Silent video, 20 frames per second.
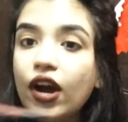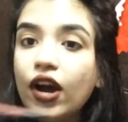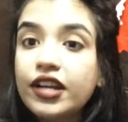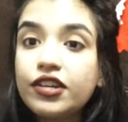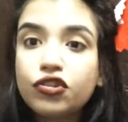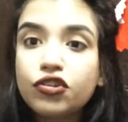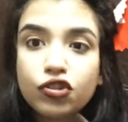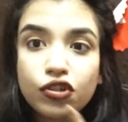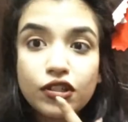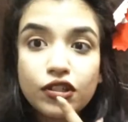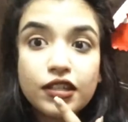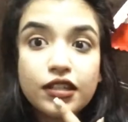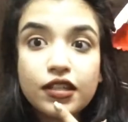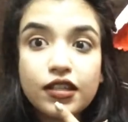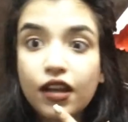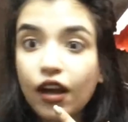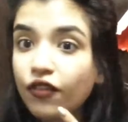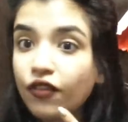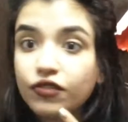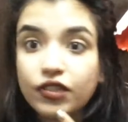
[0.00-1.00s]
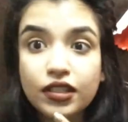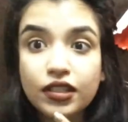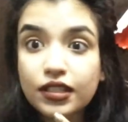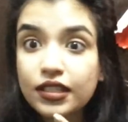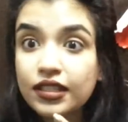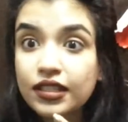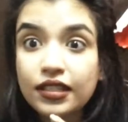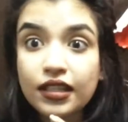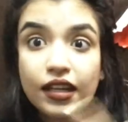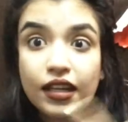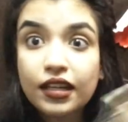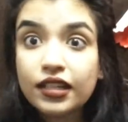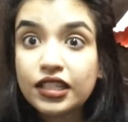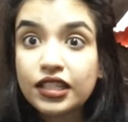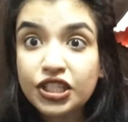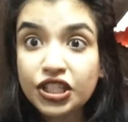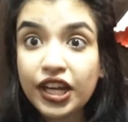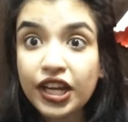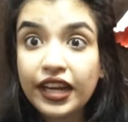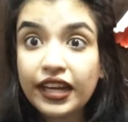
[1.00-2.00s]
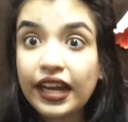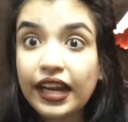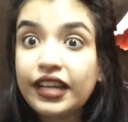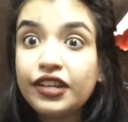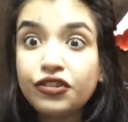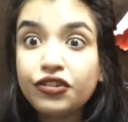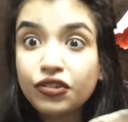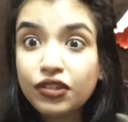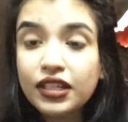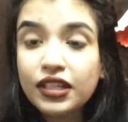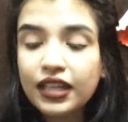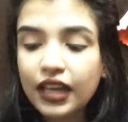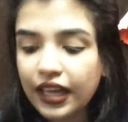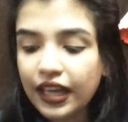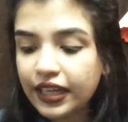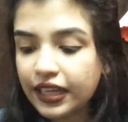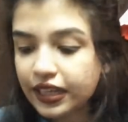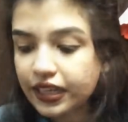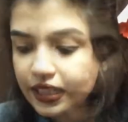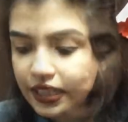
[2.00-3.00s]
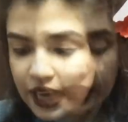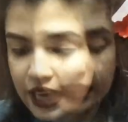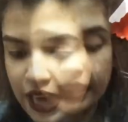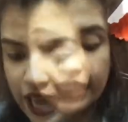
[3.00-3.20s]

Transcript: I really love this shade, I really like it.